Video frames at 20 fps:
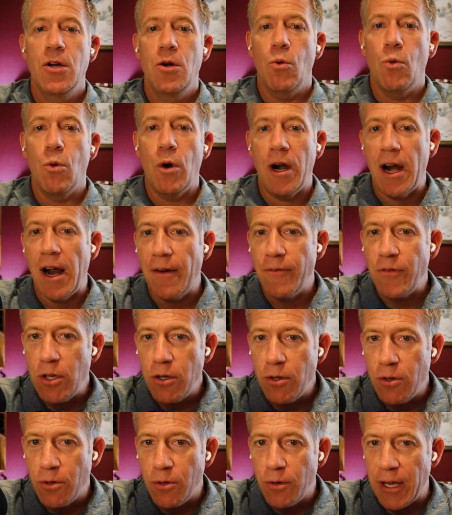Where have
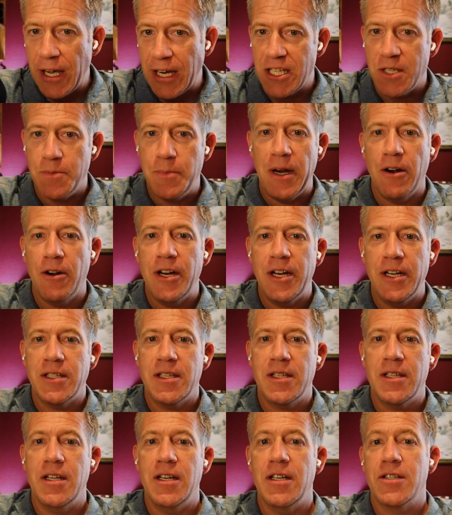you
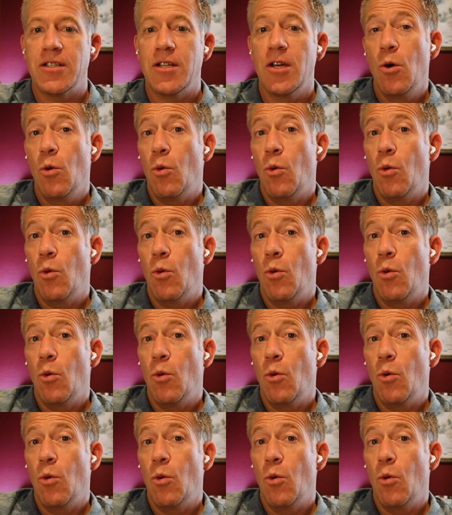experienced this?